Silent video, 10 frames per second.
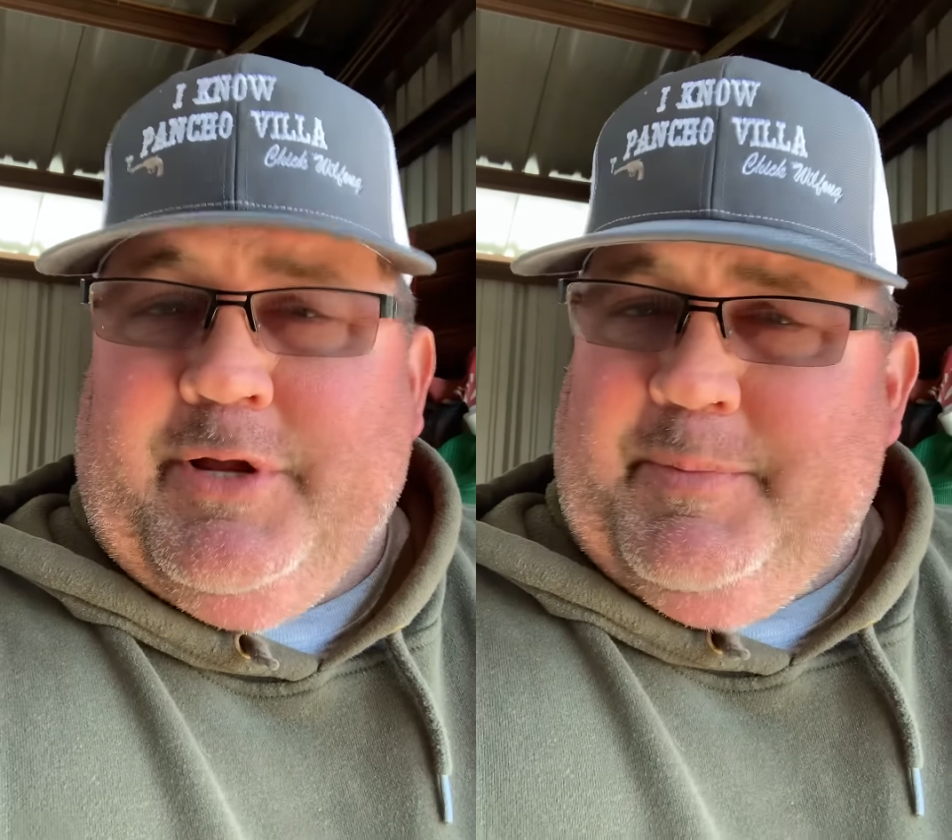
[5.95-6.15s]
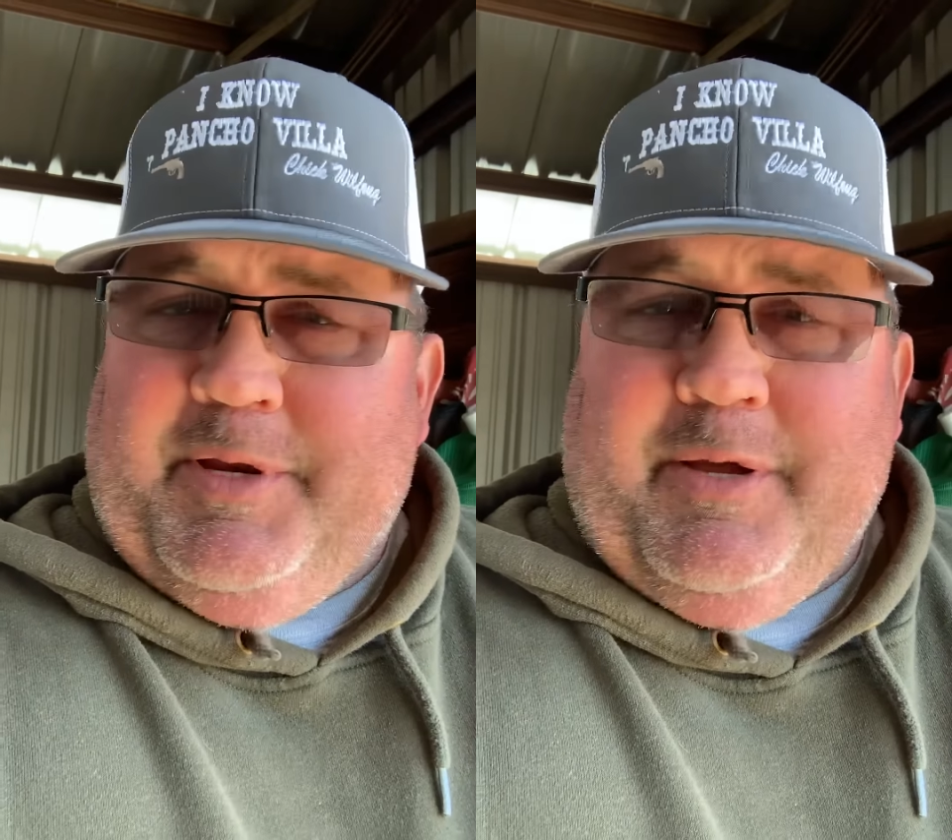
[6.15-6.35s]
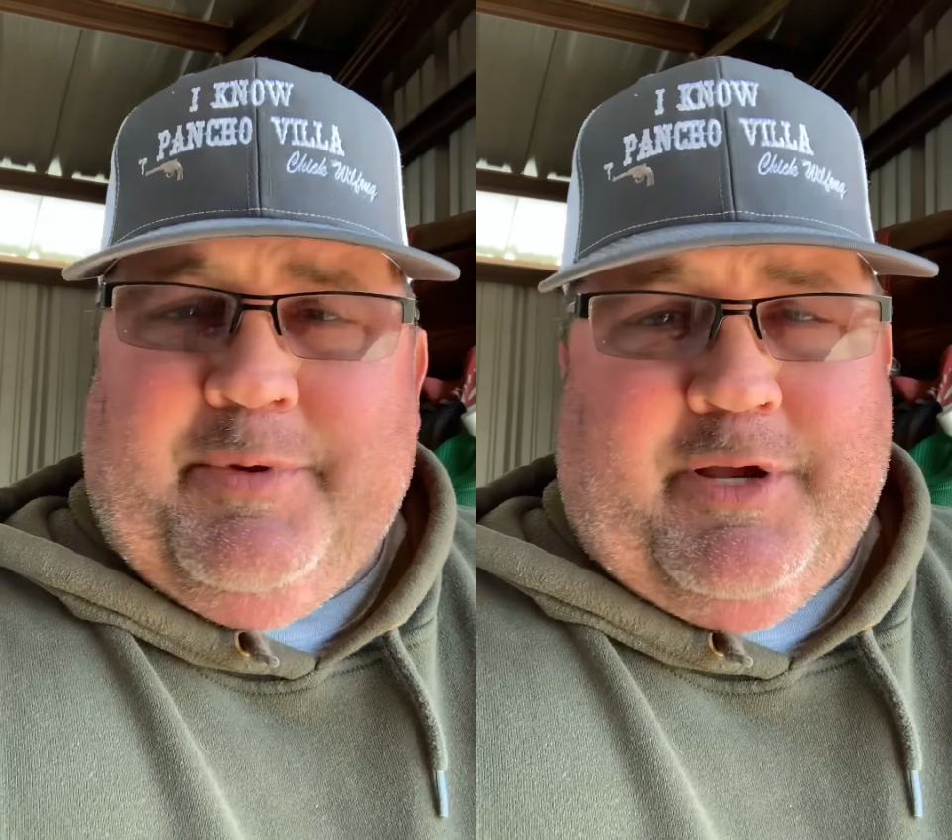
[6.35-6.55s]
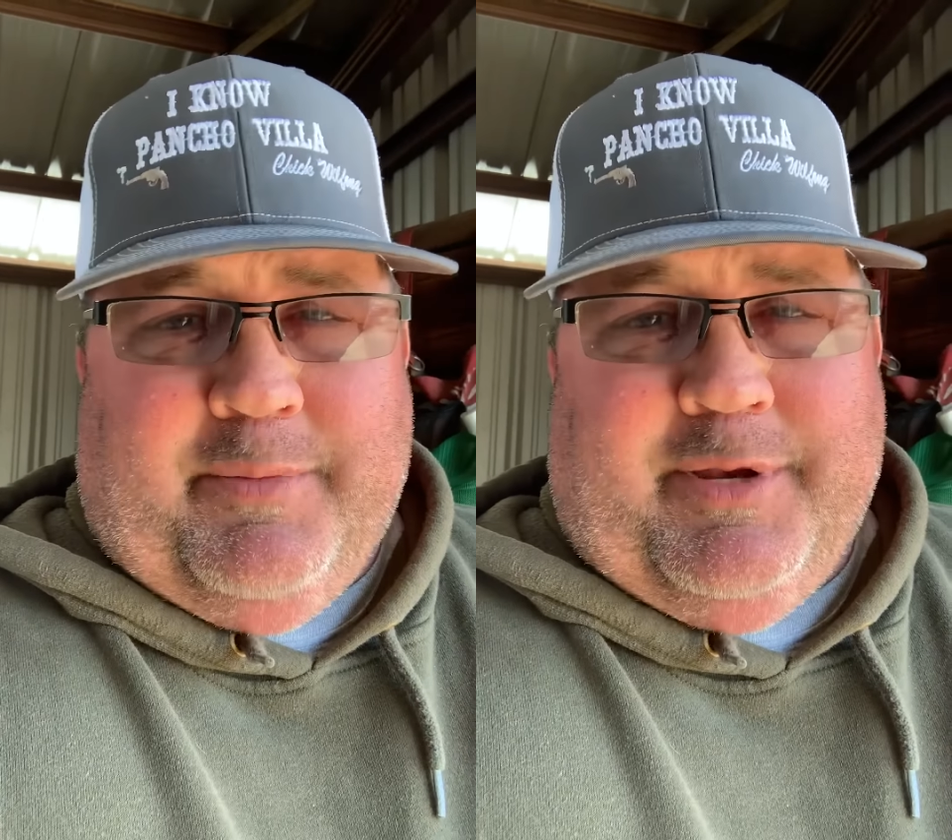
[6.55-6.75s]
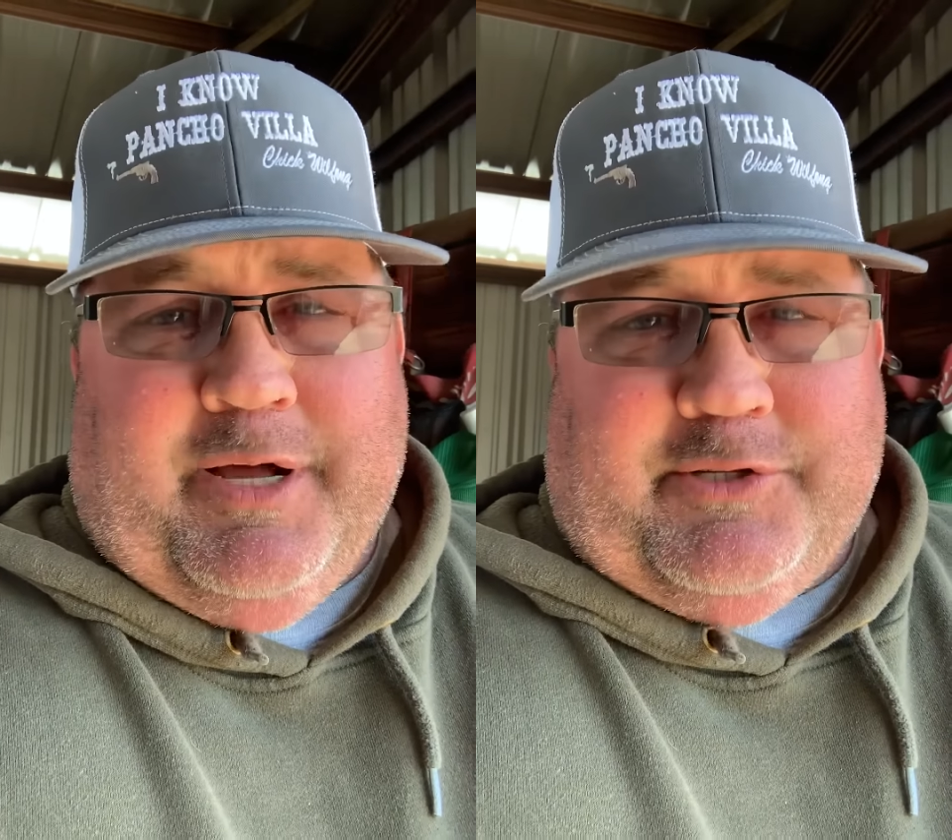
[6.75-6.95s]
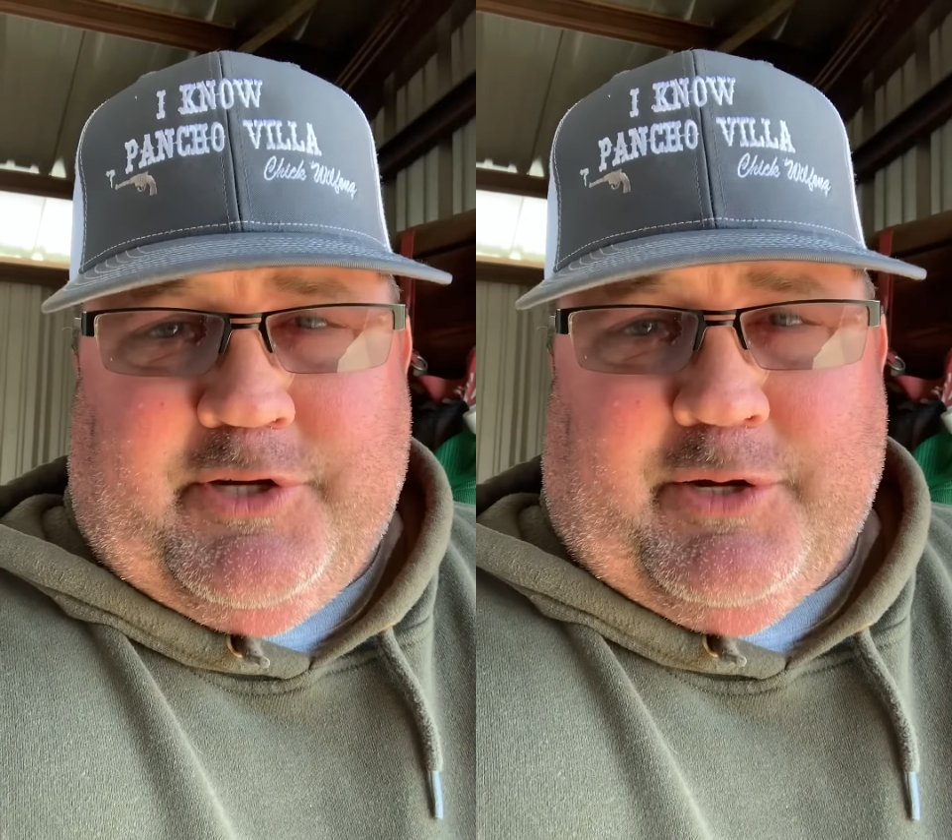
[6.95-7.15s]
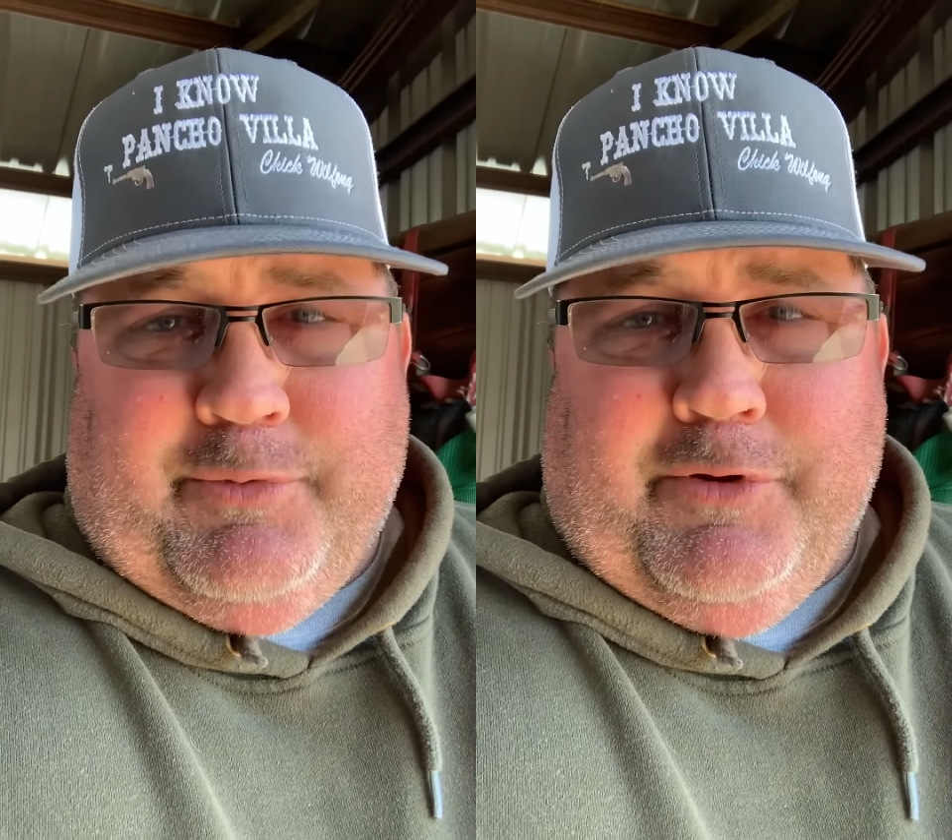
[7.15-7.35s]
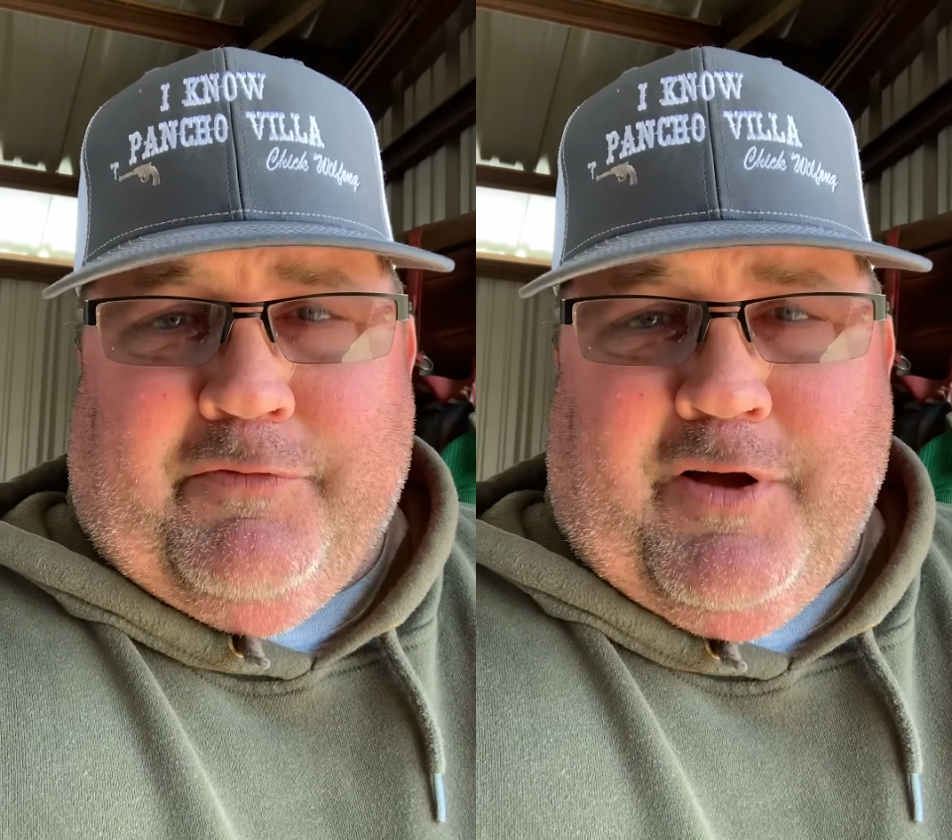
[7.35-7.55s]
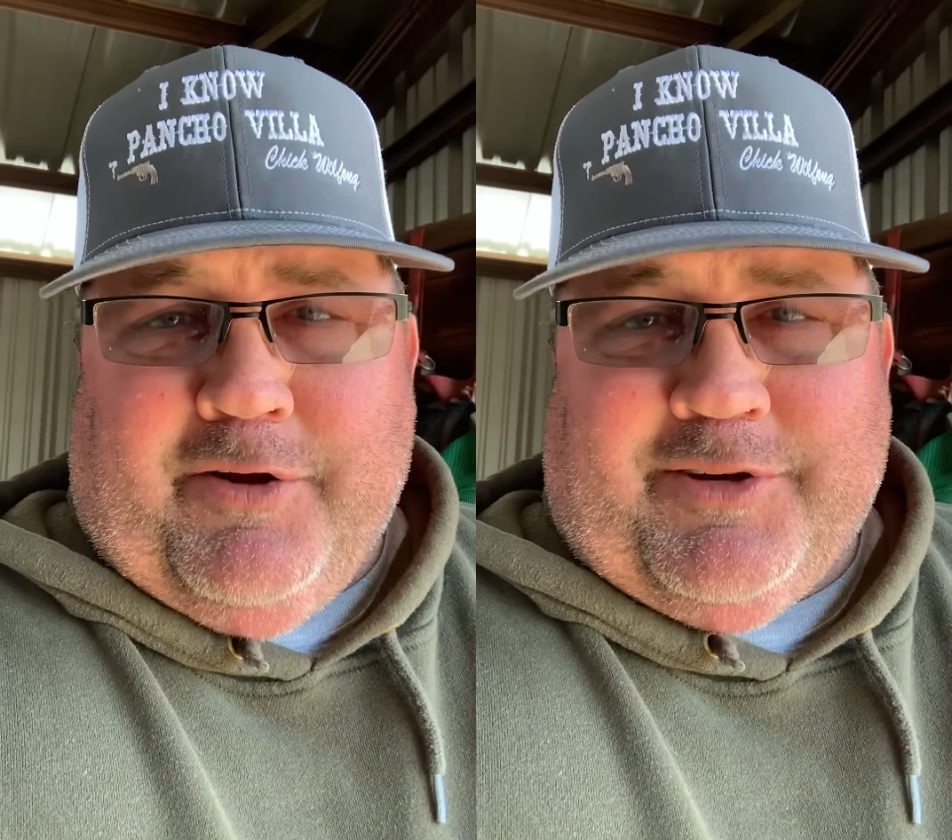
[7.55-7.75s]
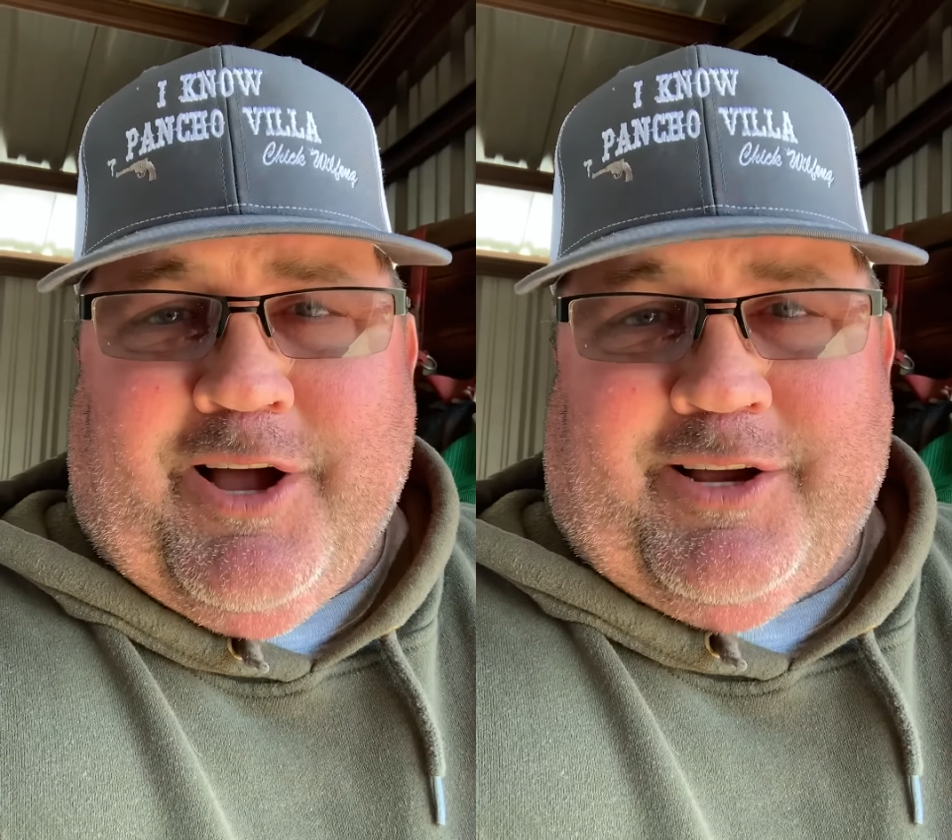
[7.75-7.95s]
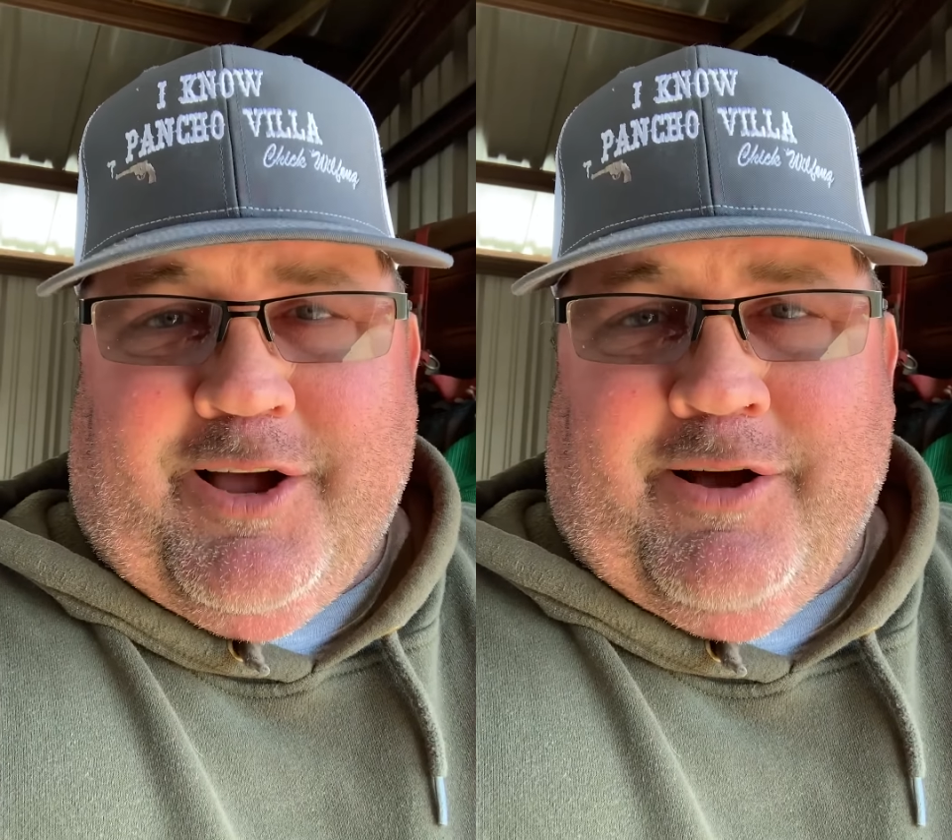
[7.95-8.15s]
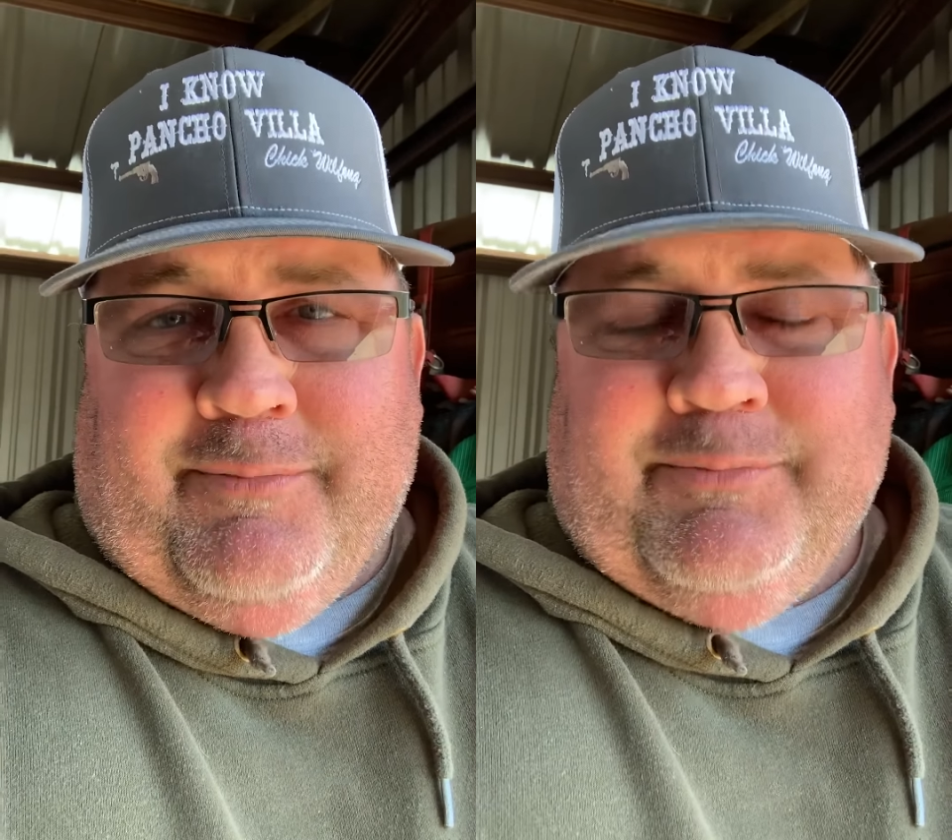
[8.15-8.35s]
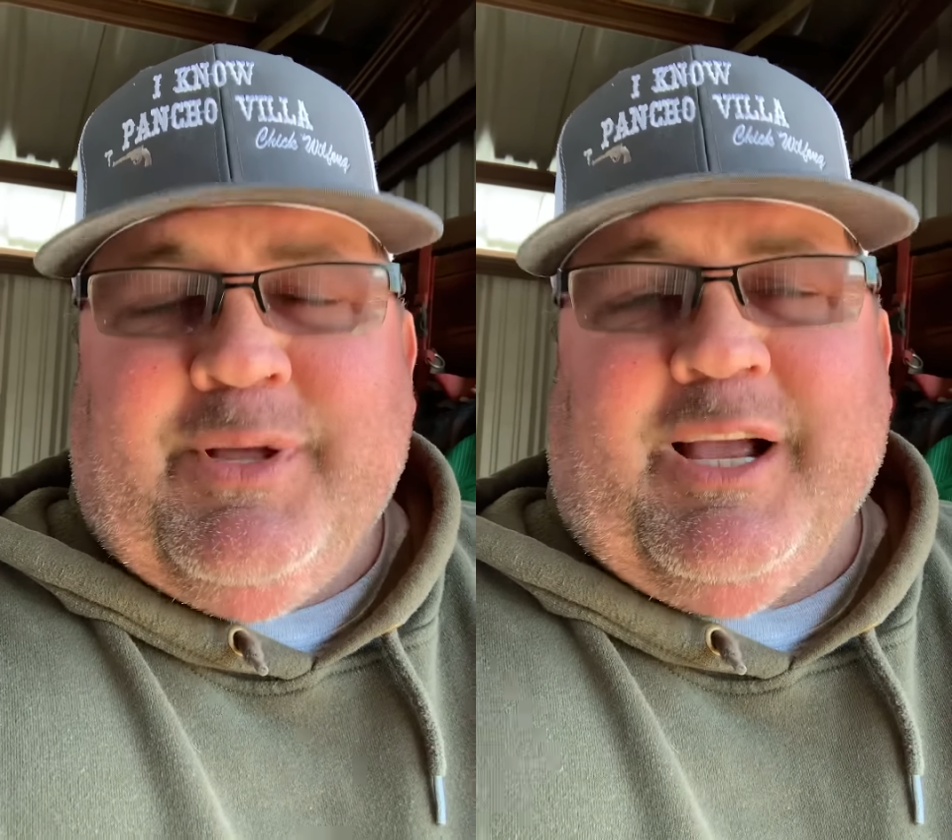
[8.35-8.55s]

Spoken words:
www.chickwilfong.com